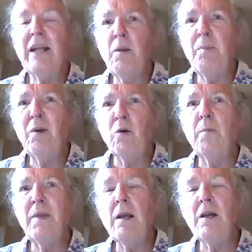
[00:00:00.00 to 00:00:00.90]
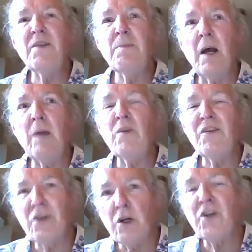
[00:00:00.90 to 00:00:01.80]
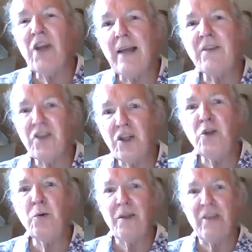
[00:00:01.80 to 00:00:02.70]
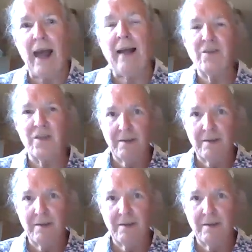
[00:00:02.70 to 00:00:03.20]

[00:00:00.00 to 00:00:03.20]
Nibiru because my research has to do with that.